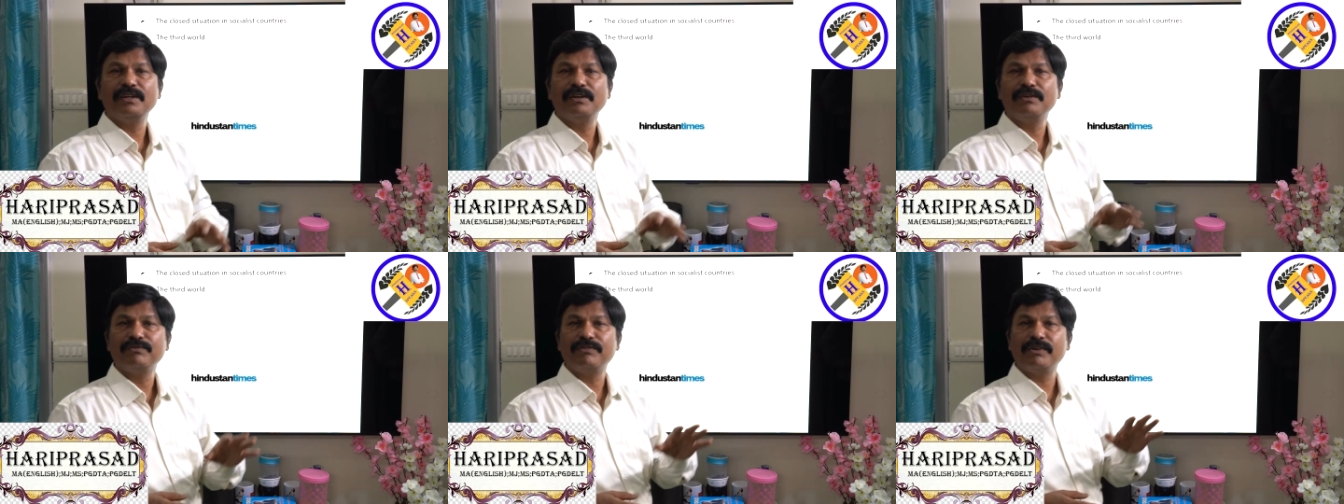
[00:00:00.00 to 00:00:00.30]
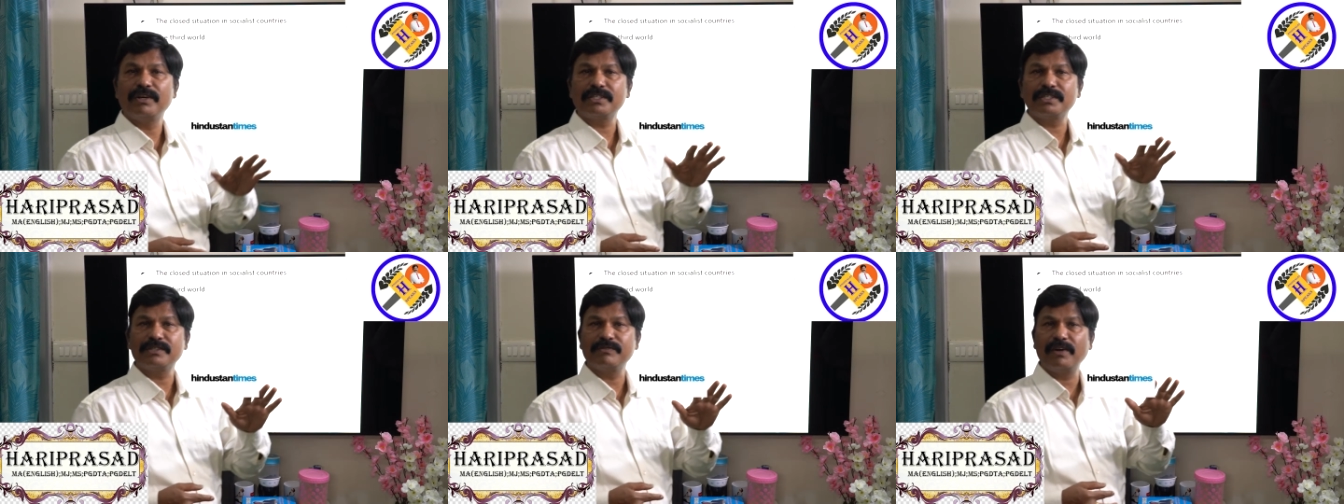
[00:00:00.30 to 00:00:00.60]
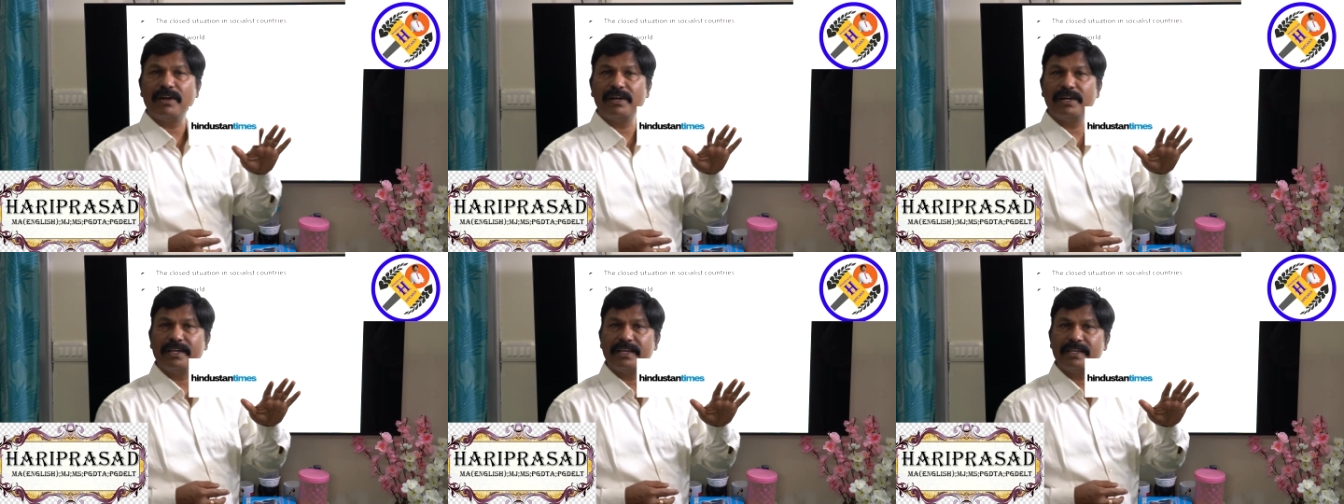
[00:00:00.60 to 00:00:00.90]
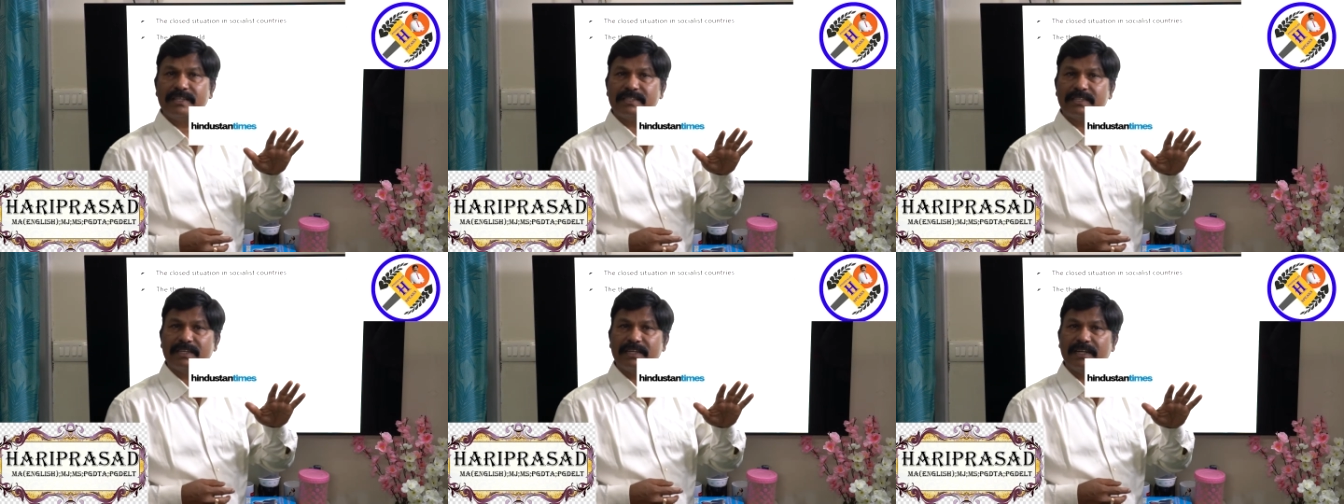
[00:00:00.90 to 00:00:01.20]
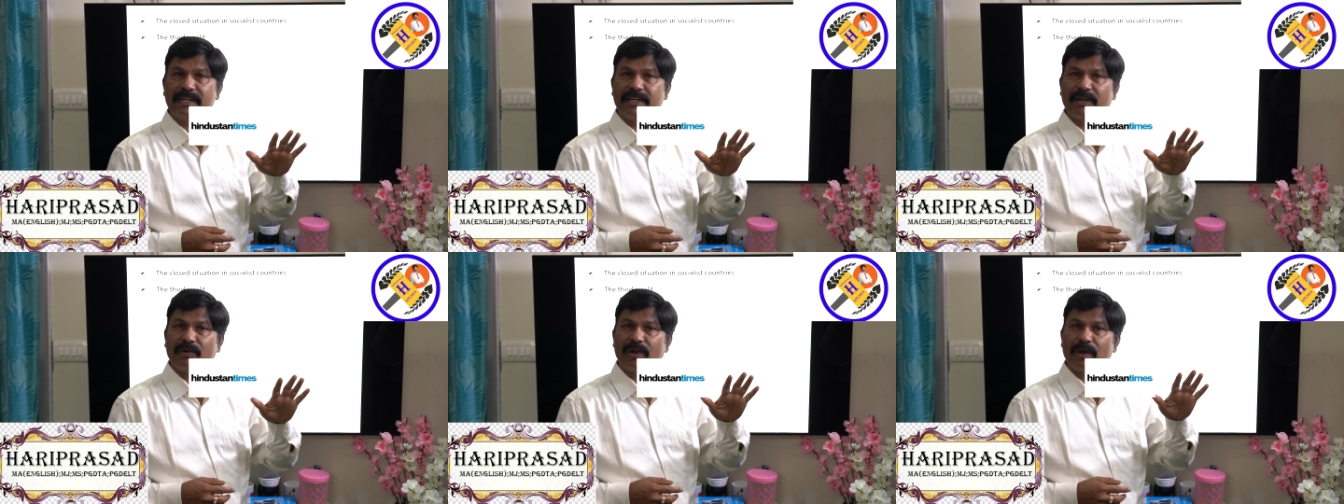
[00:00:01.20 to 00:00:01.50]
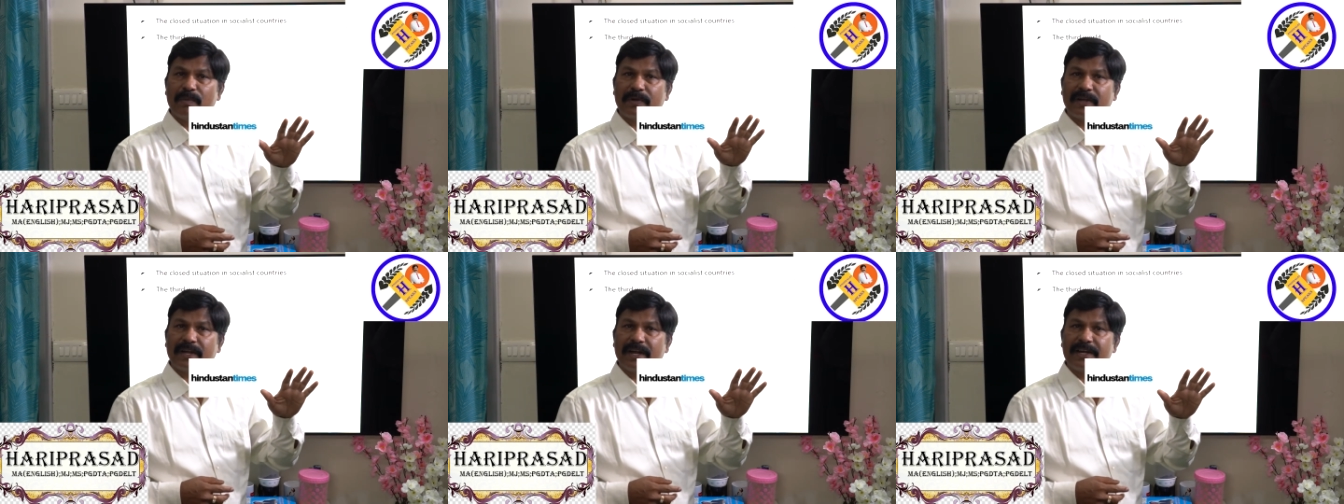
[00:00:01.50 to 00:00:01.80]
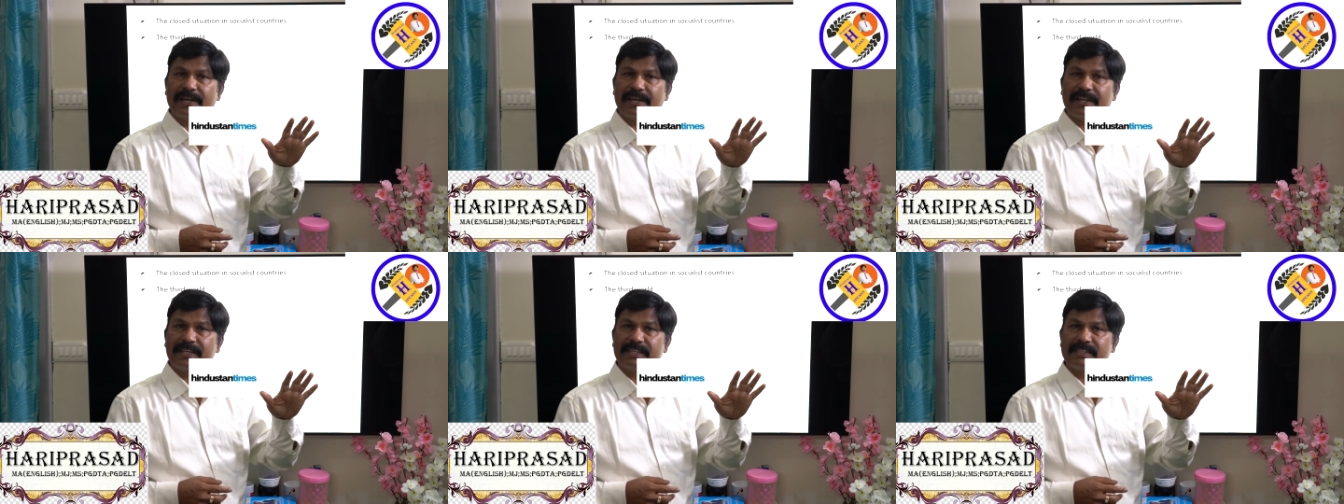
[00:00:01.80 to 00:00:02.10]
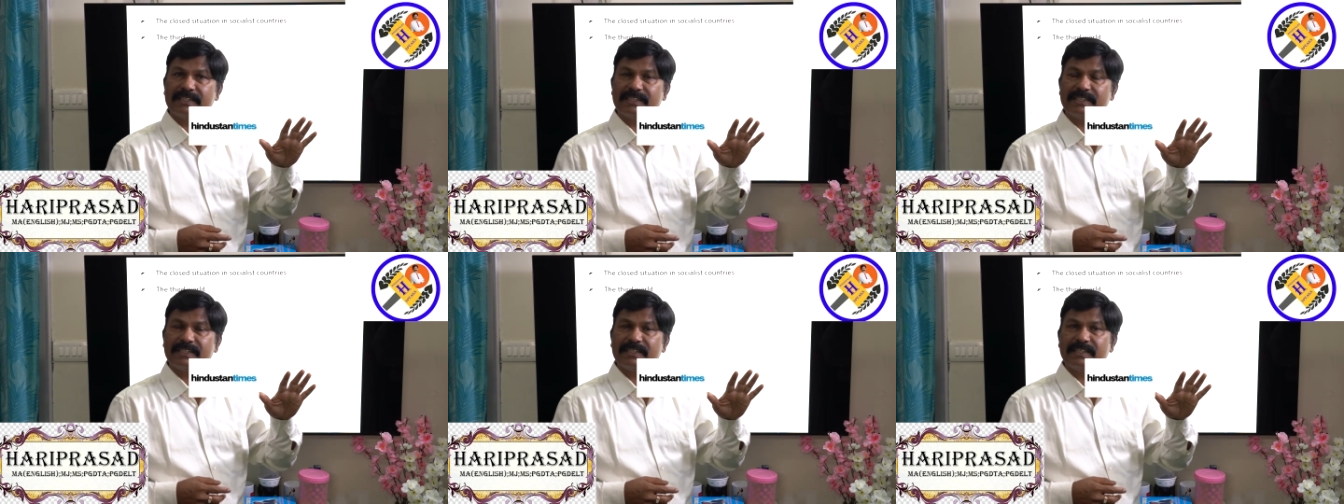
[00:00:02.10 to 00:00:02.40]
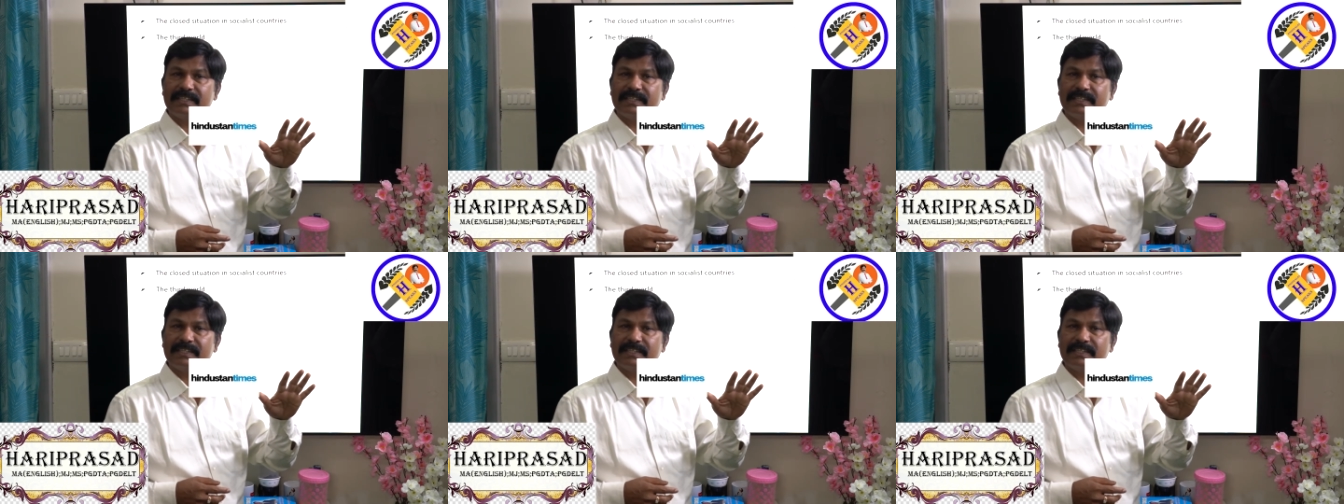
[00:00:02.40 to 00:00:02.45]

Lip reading: First world is developed countries.